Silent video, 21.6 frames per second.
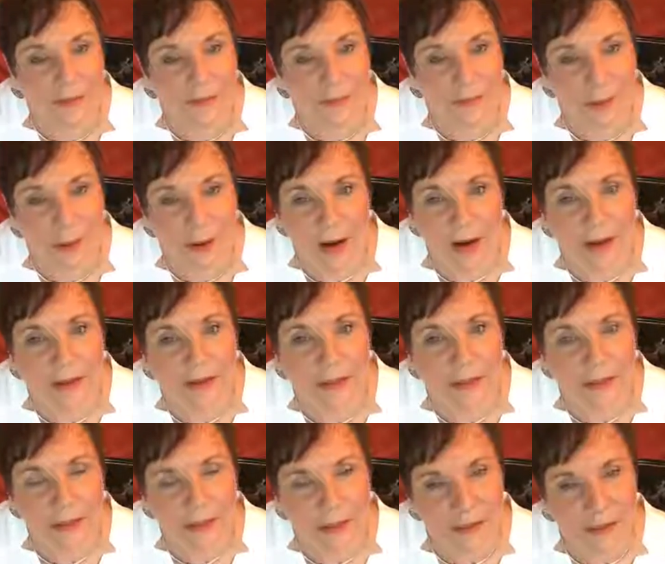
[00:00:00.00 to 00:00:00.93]

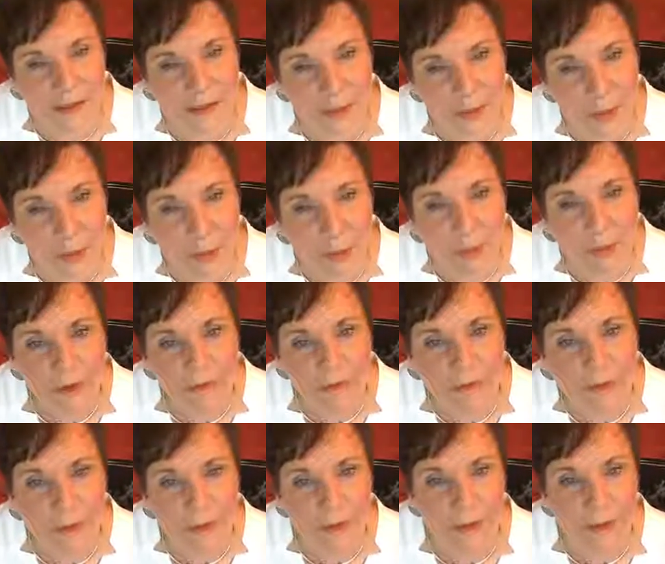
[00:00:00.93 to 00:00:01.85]
Practice this open
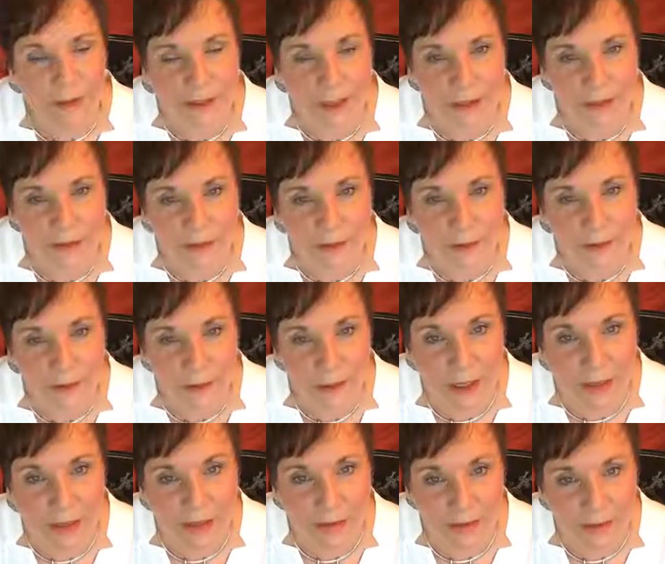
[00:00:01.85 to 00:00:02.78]
focus
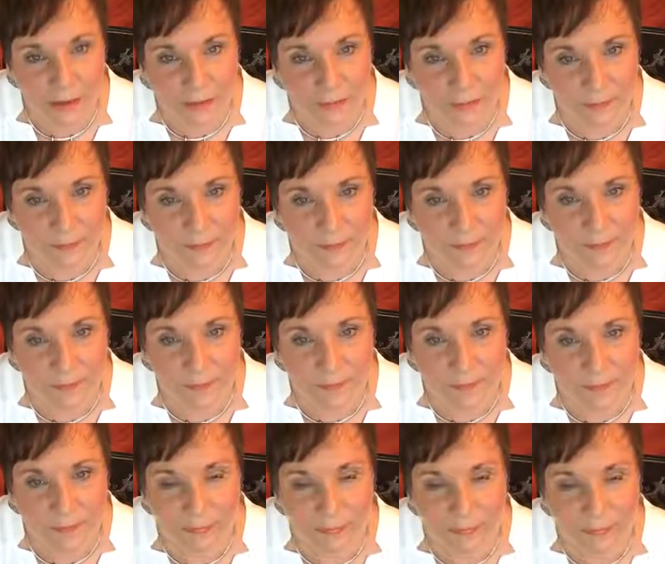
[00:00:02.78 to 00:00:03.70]
exercise
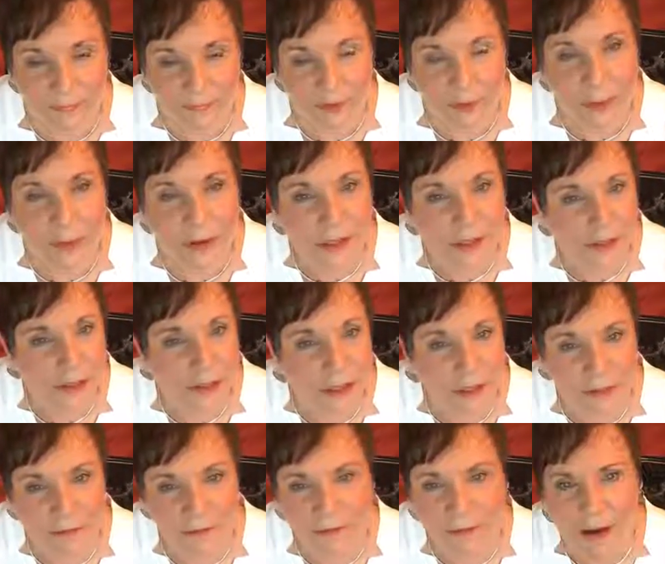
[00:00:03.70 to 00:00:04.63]
twice a
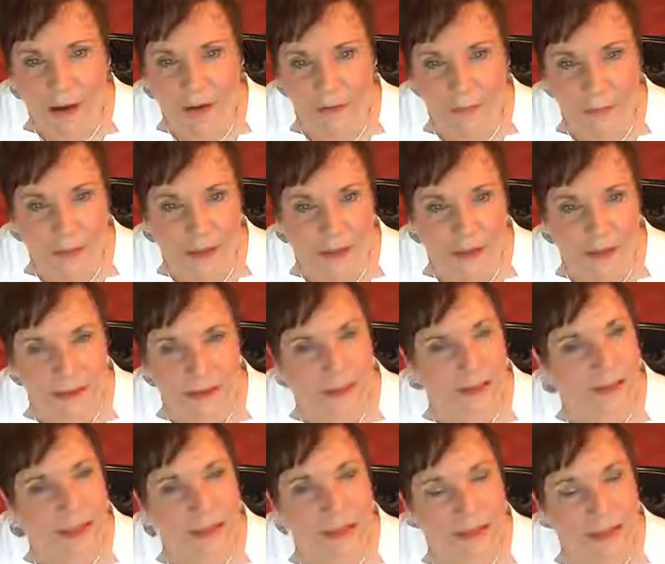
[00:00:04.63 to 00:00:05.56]
day, 5 minutes.
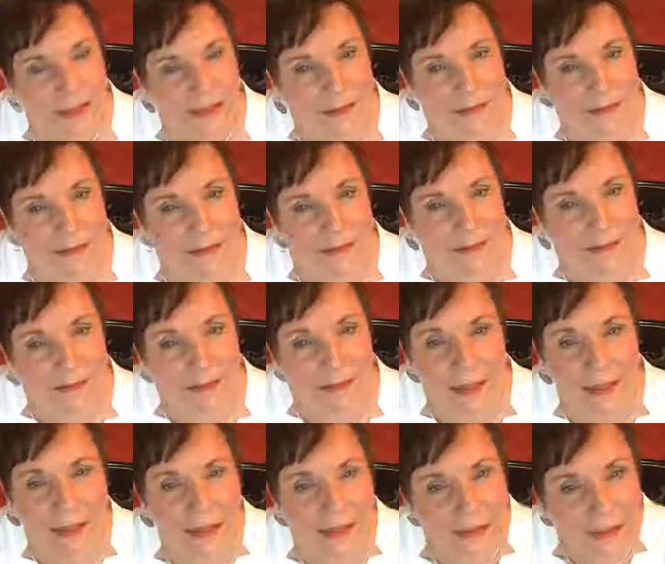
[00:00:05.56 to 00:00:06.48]
That's it.
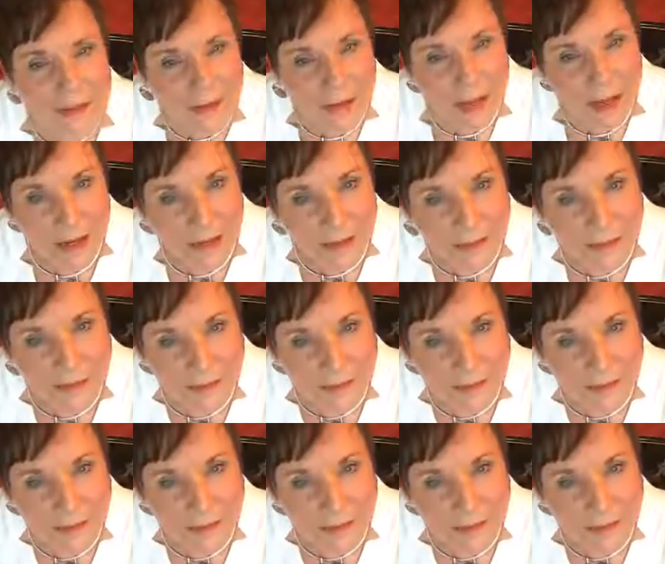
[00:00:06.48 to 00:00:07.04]
Can you do that?